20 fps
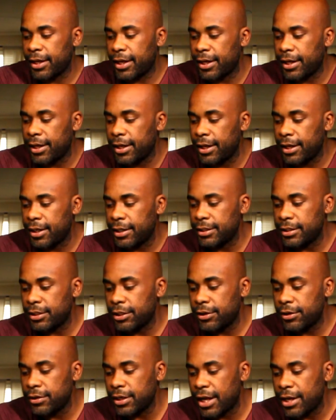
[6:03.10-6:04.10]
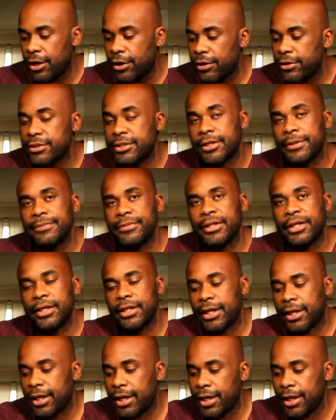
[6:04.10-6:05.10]
uh, learn I learned something,
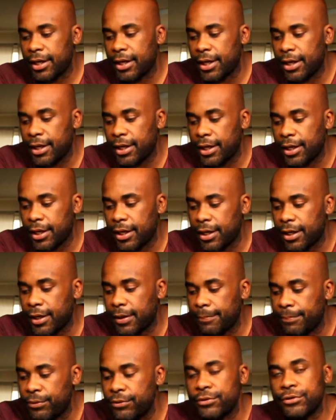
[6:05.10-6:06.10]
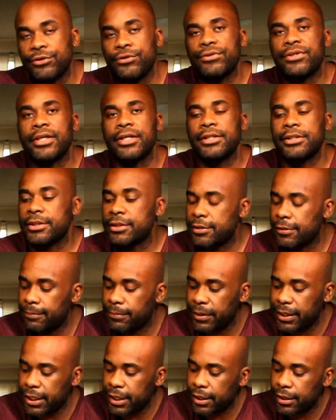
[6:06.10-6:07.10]
and I, and I, and I, and I put new things into
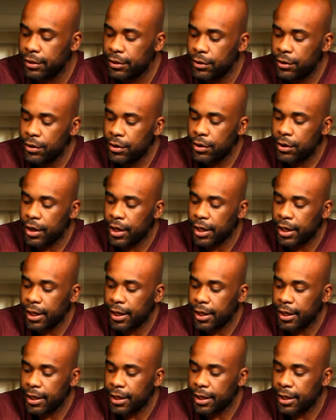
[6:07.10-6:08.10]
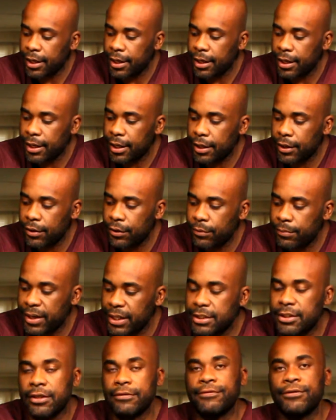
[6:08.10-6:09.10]
play, and, and I, I hold
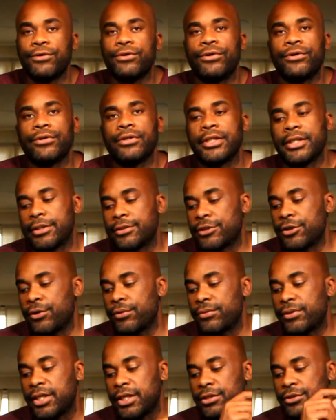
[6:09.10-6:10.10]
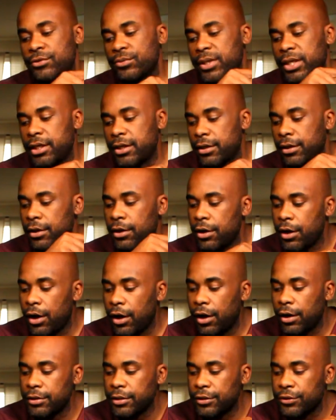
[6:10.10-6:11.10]
myself accordingly. So this week,
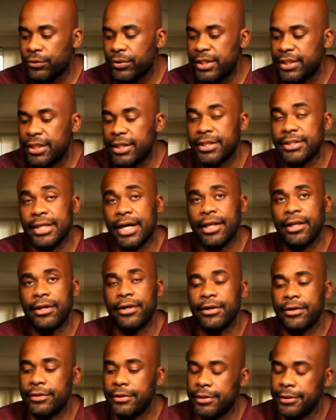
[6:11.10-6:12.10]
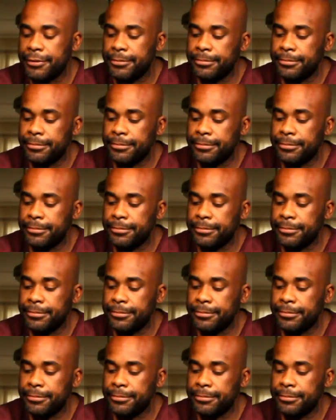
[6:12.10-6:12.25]
on the three things I learned